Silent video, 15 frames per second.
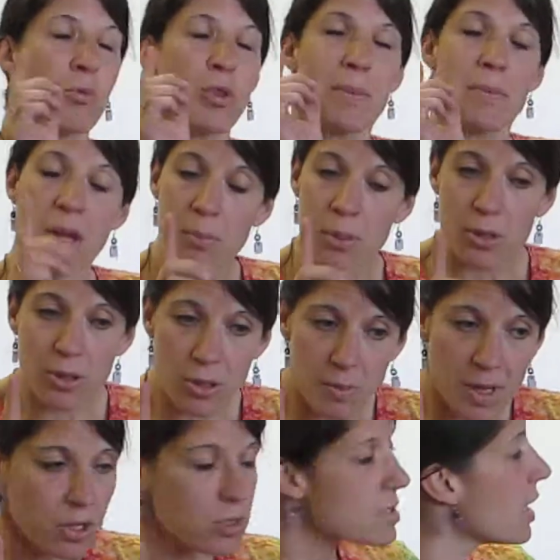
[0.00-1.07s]
Remember, her
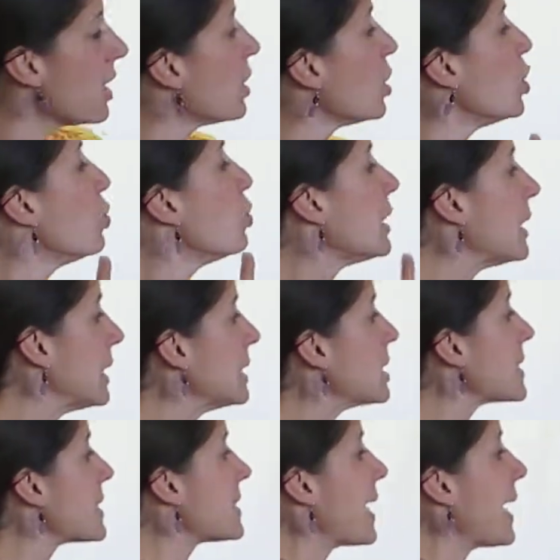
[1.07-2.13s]
mother said, you need
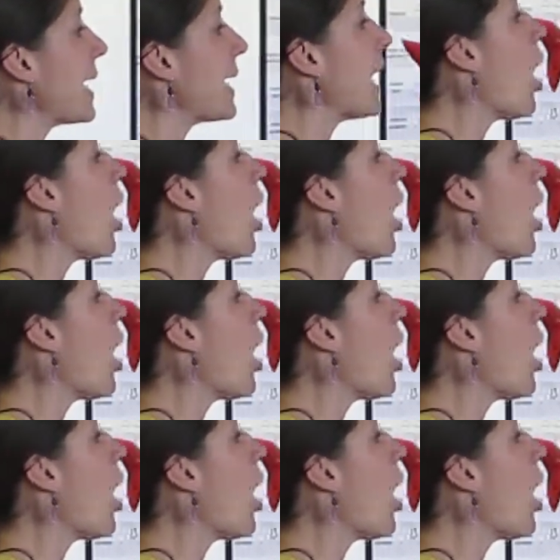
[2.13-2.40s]
to stay